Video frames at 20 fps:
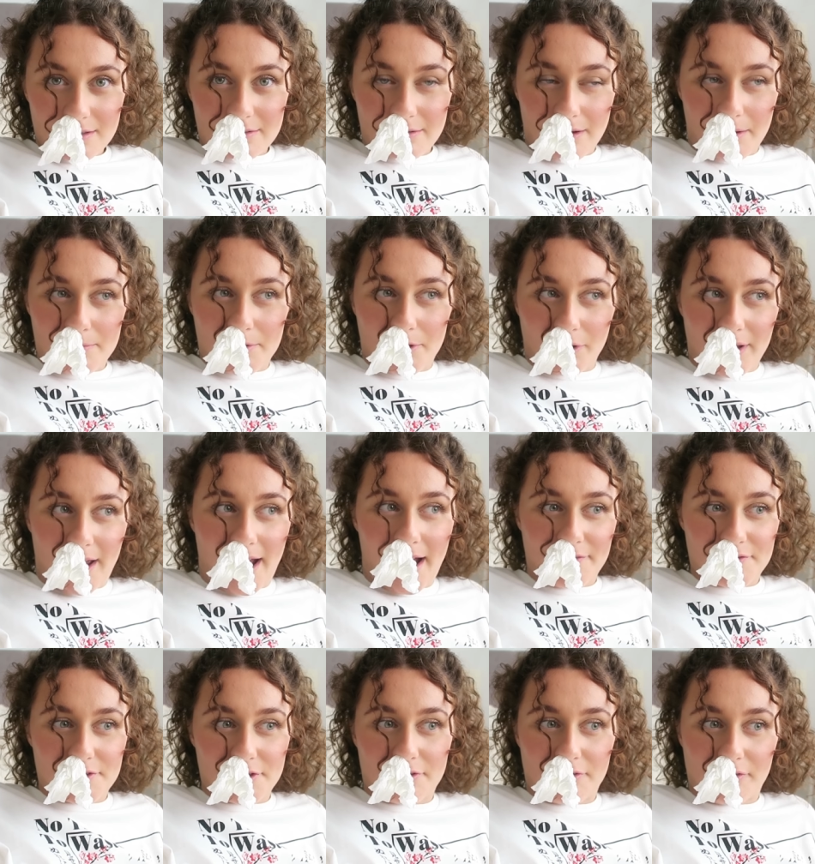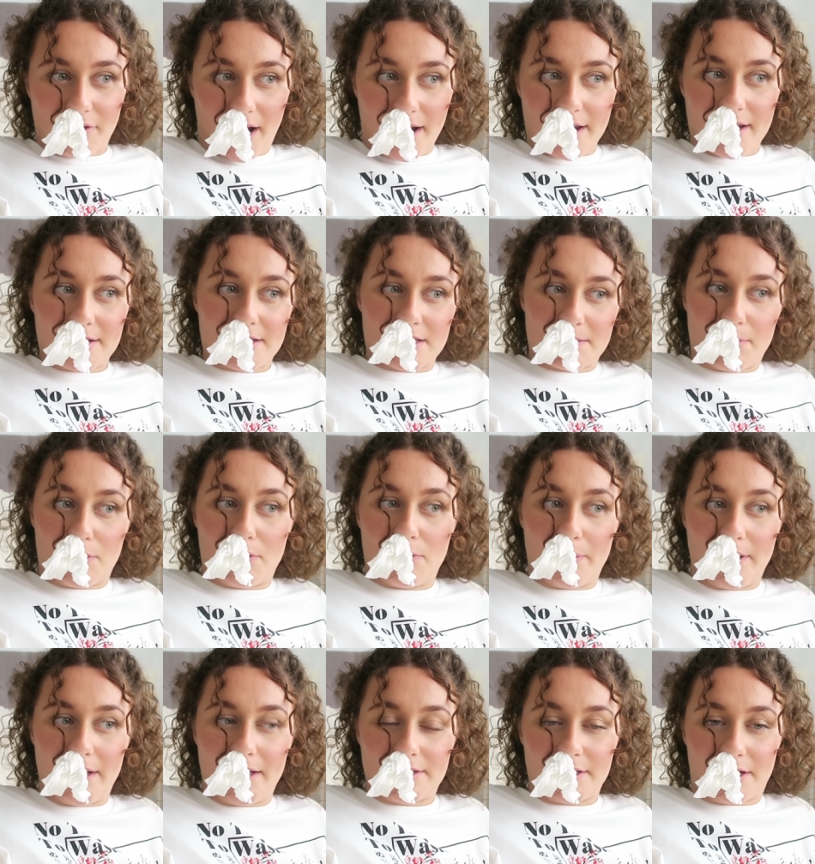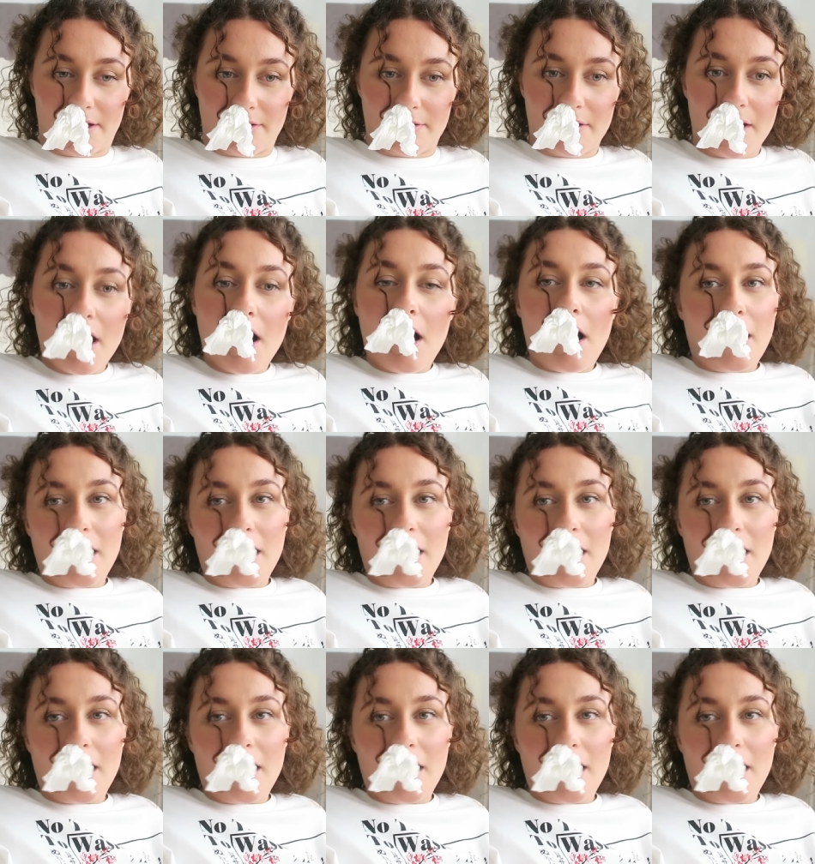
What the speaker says: So I'm gonna have to create a small weirdo.